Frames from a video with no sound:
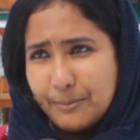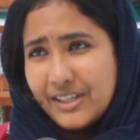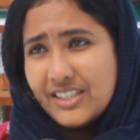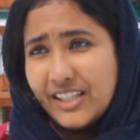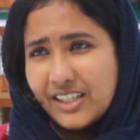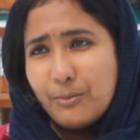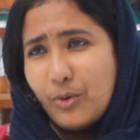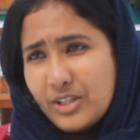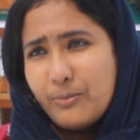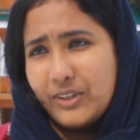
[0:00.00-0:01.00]
emerging and the
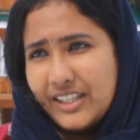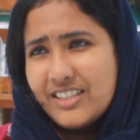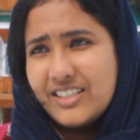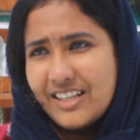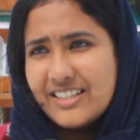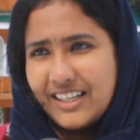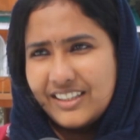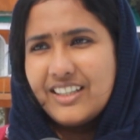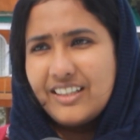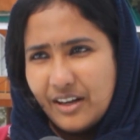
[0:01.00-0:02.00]
most potential
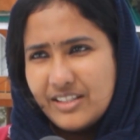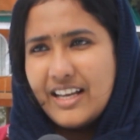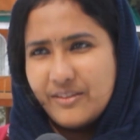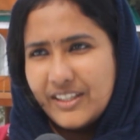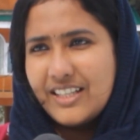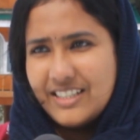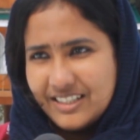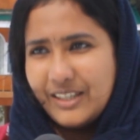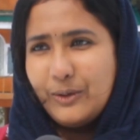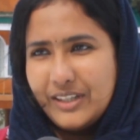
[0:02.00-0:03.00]
sector as far as
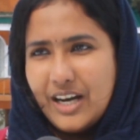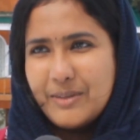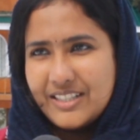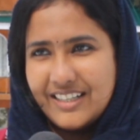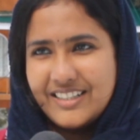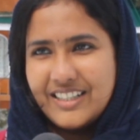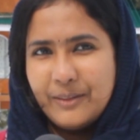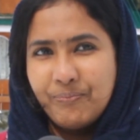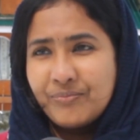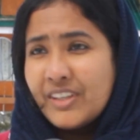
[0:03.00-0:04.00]
district Kulgam is concerned.